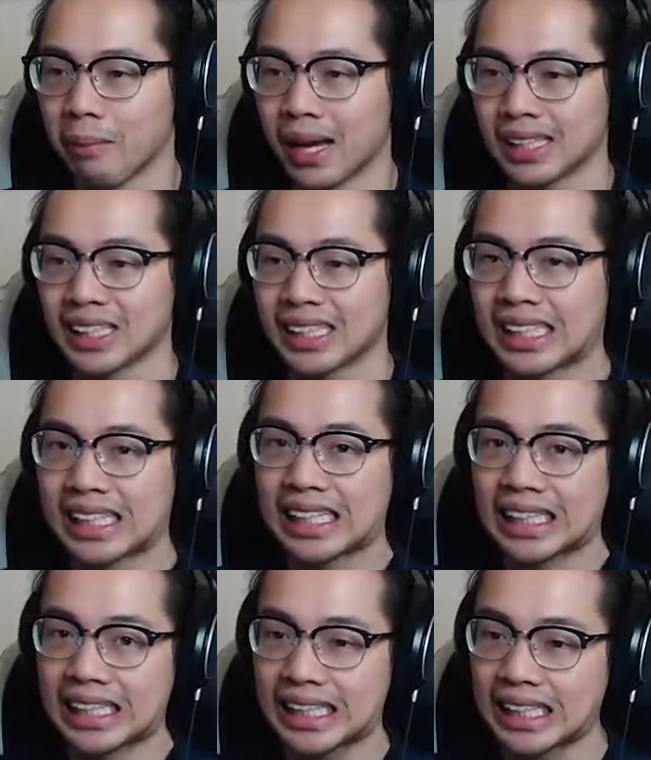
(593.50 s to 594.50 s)
I'm actually
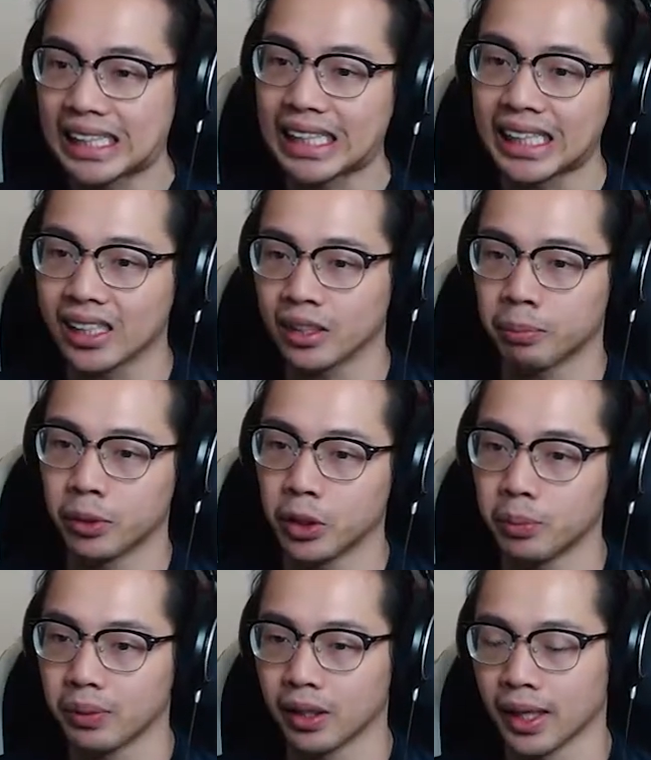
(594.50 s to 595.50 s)
eating the poop.